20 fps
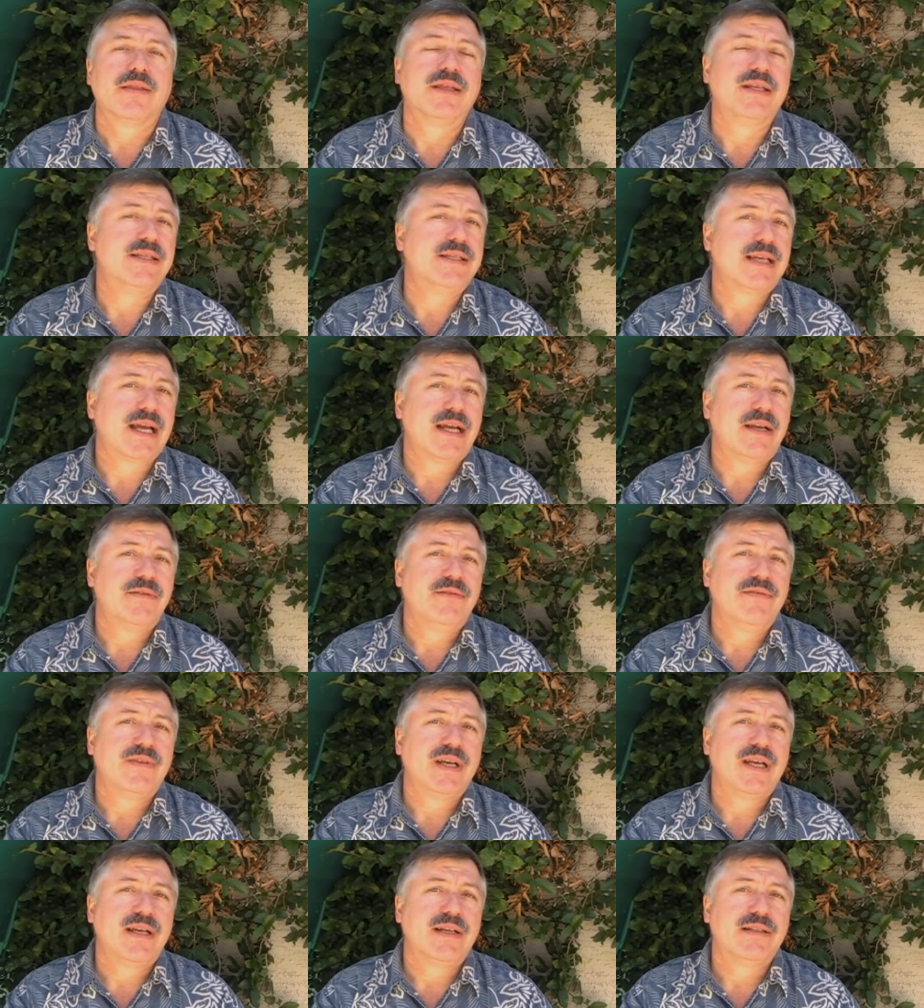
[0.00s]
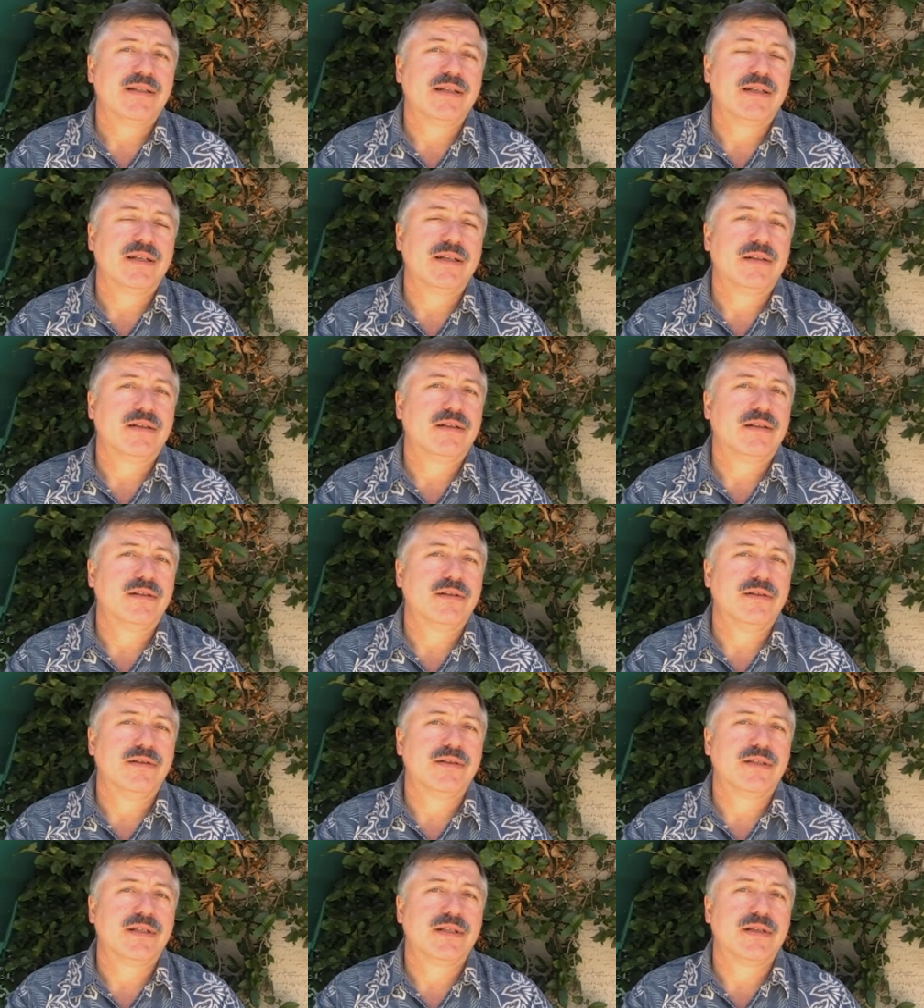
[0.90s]
The design phase
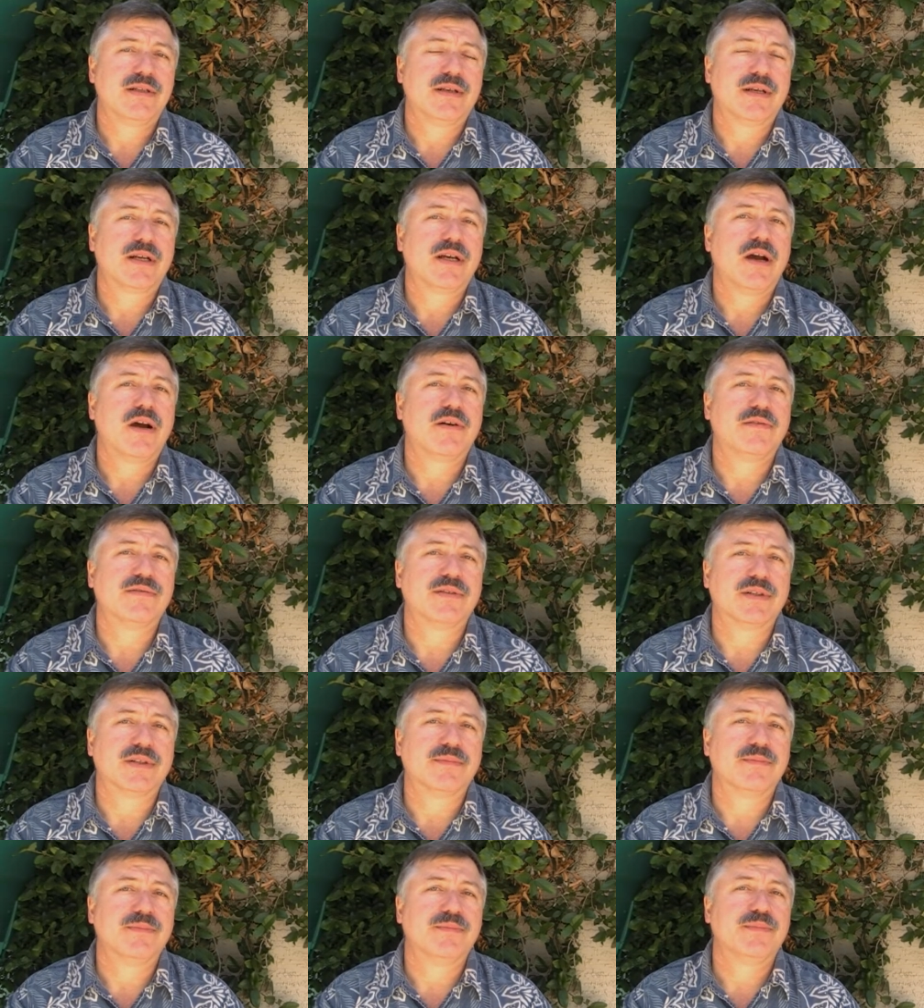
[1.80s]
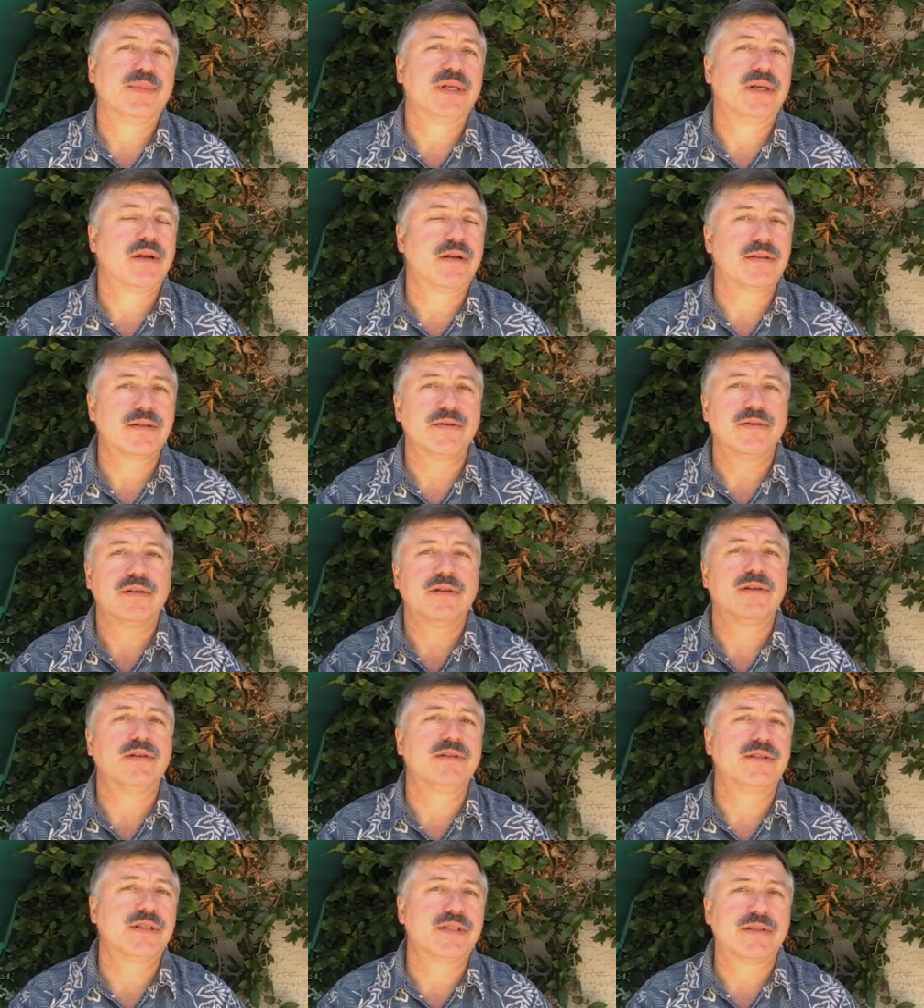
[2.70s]
includes the cover, but it also
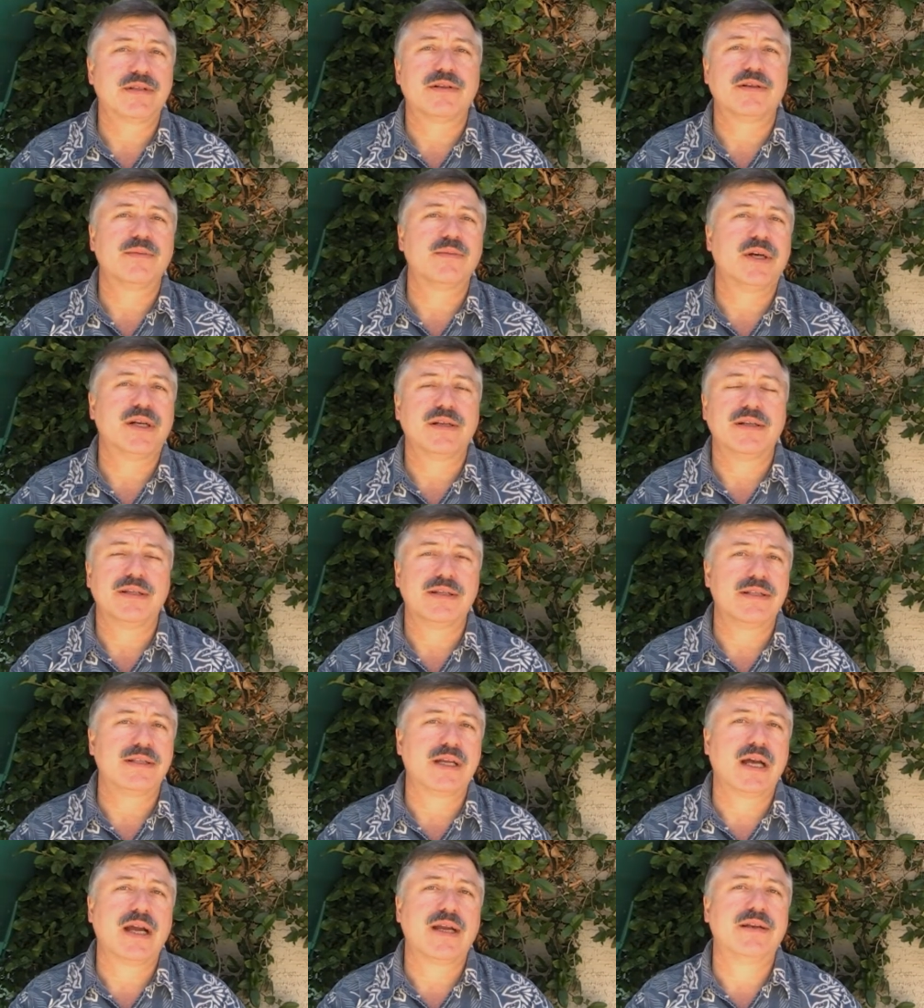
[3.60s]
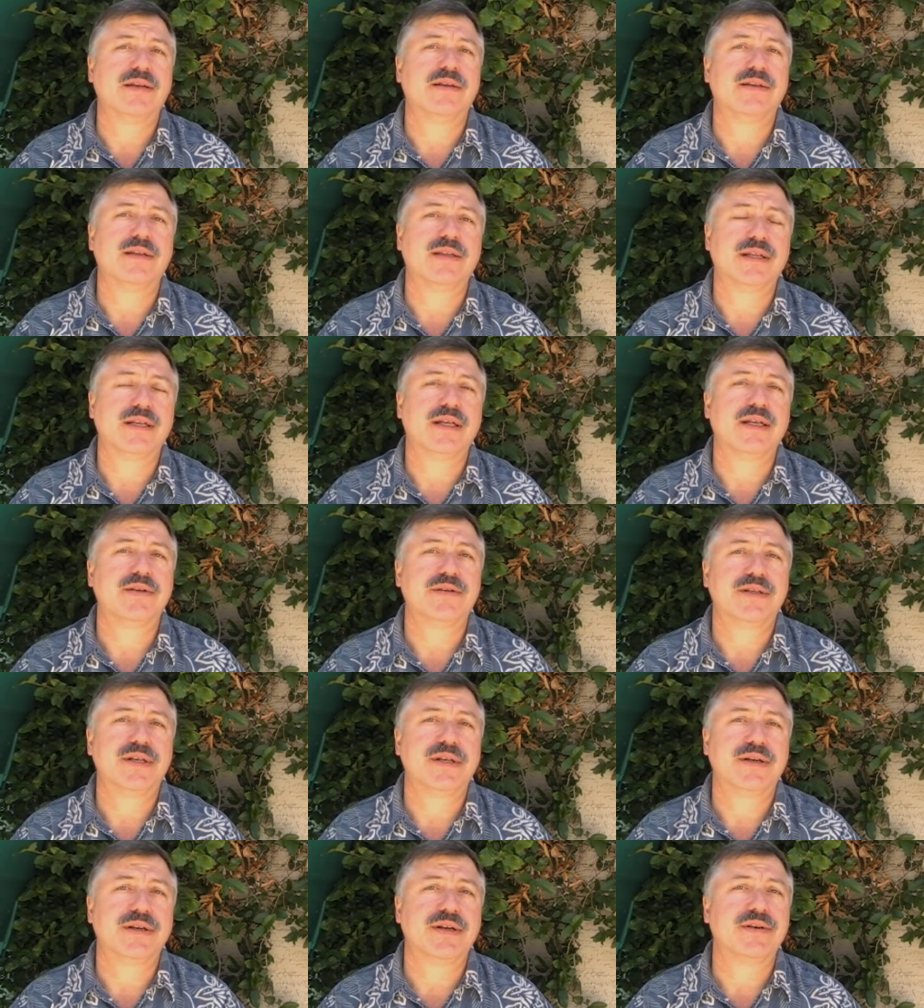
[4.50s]
includes a certain amount of design to the
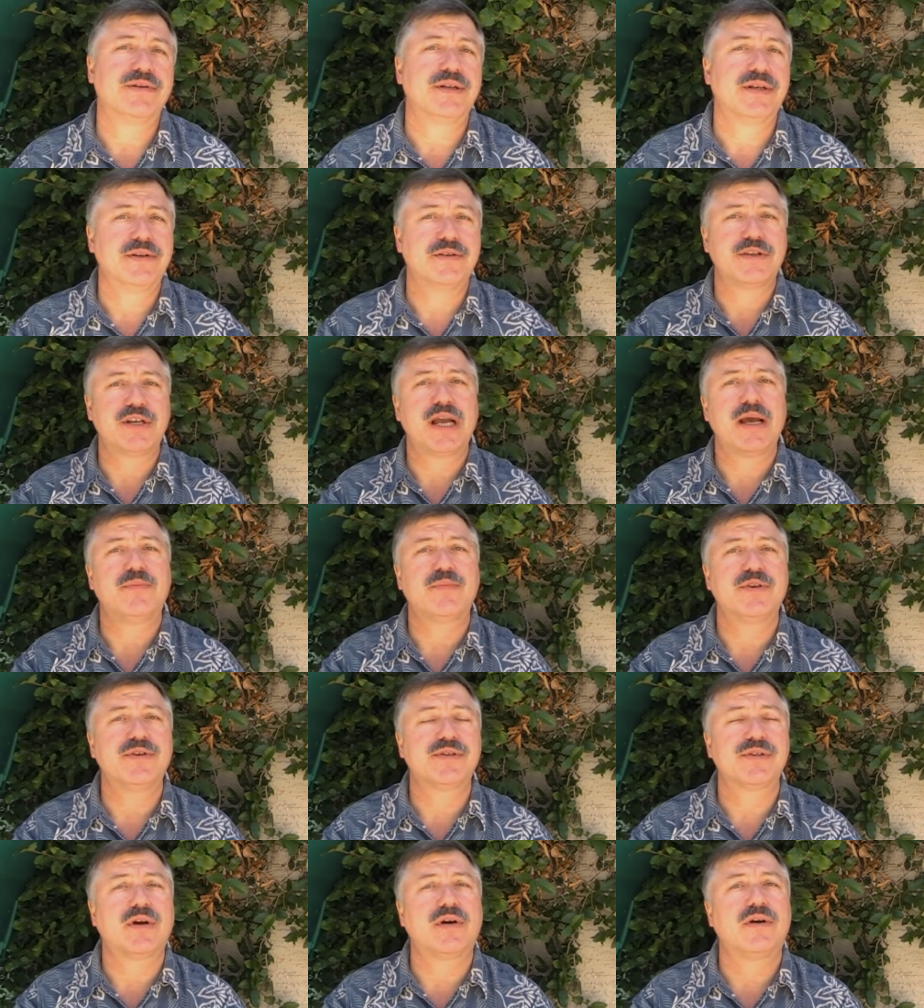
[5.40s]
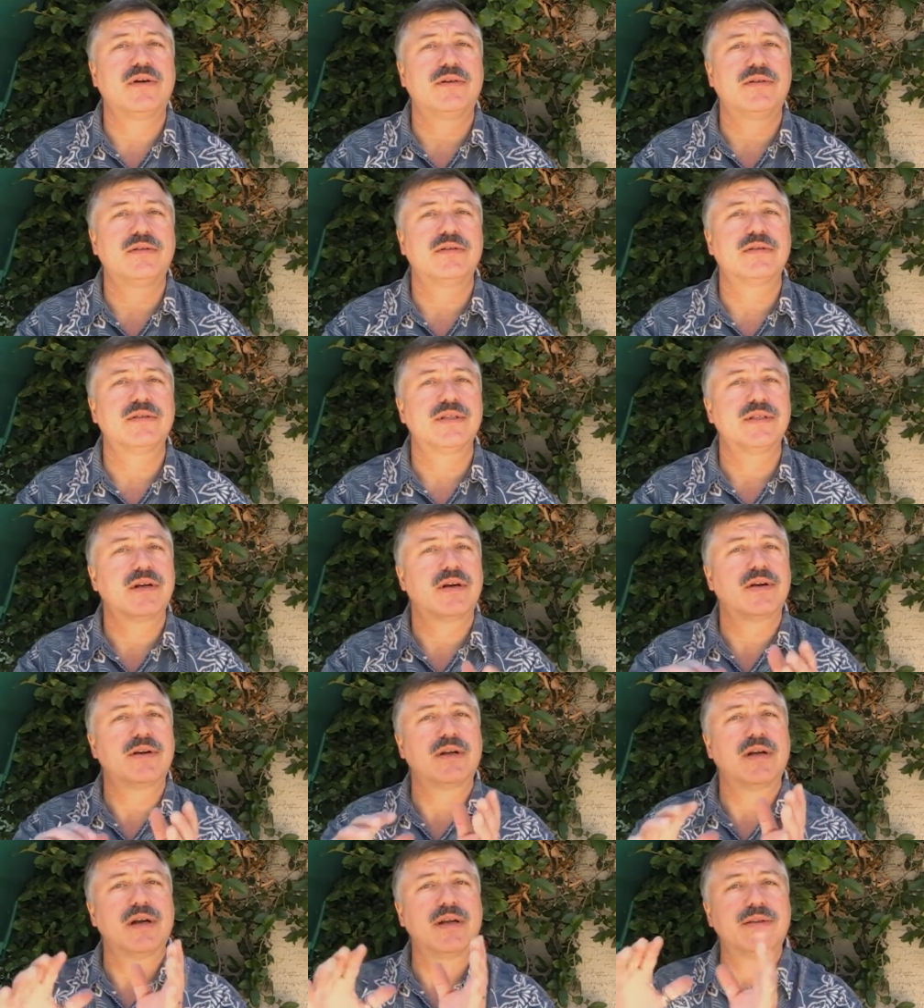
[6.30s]
interior. Do your chapters all
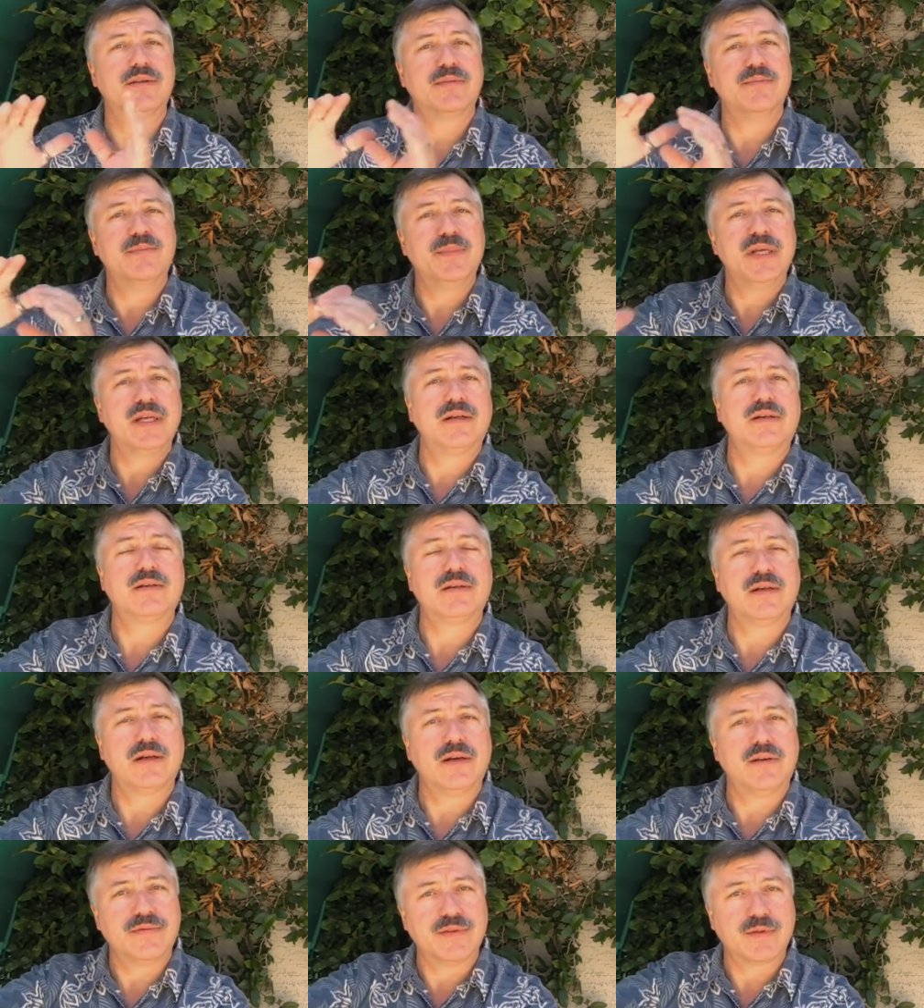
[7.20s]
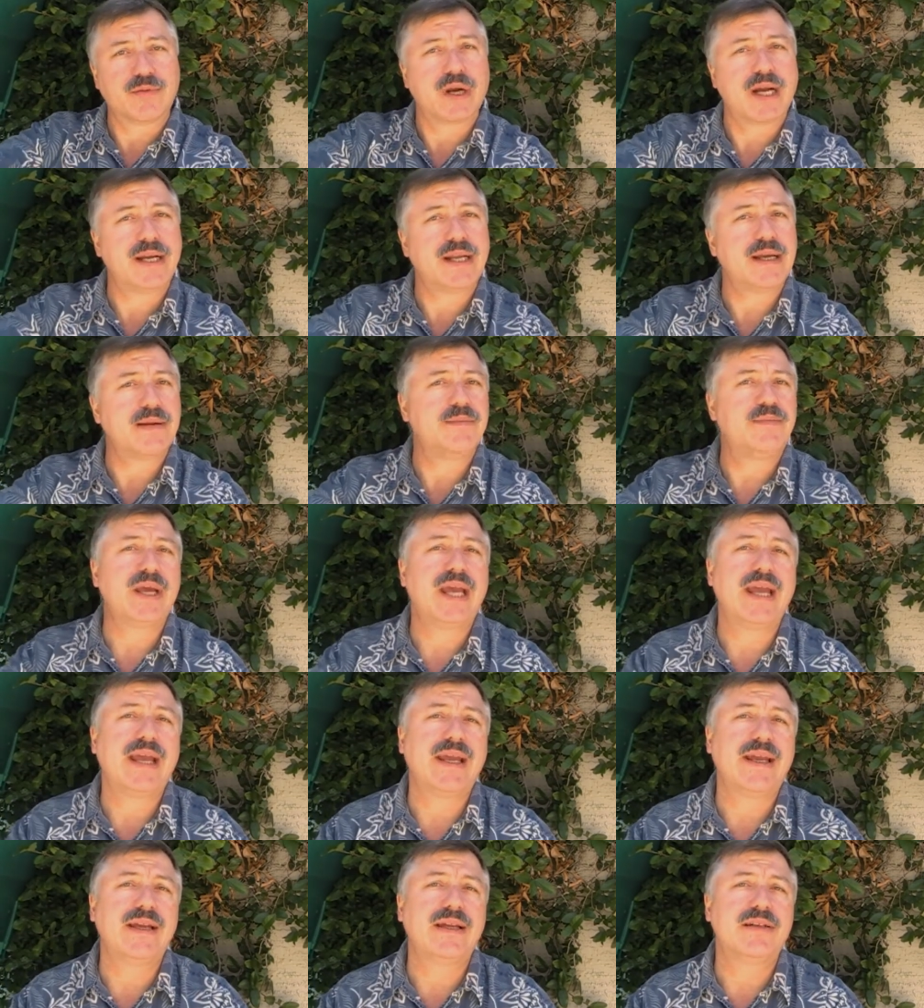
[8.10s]
start on the middle of the right-hand
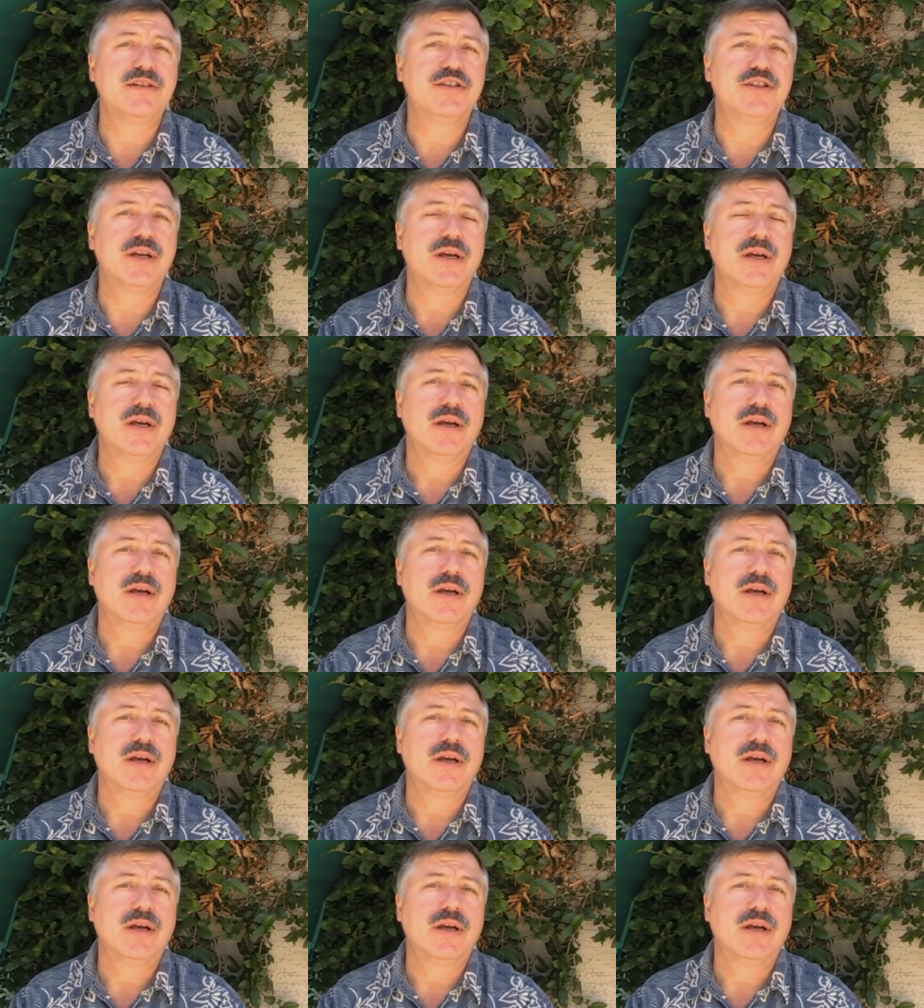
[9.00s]
page?